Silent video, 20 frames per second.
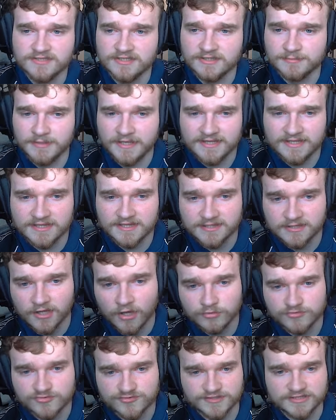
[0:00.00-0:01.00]
You can play a
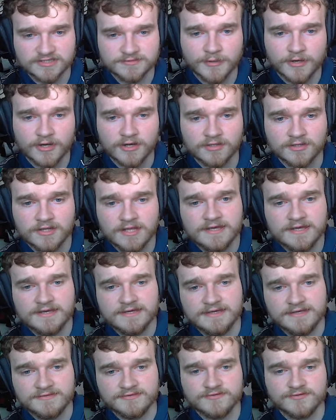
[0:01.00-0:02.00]
low drilled ball
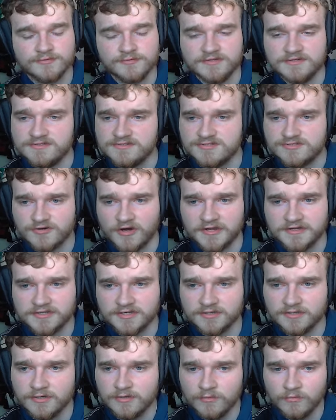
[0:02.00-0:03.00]
into the
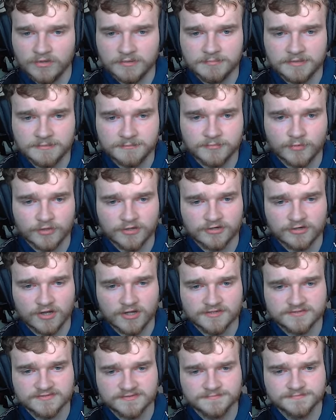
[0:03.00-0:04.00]
striker with pinpoint
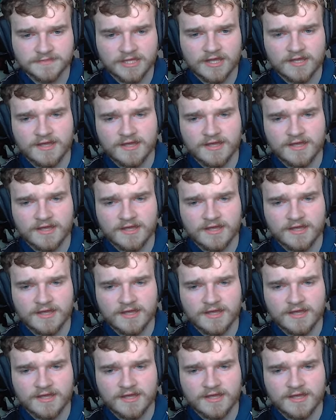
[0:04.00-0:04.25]
crossing.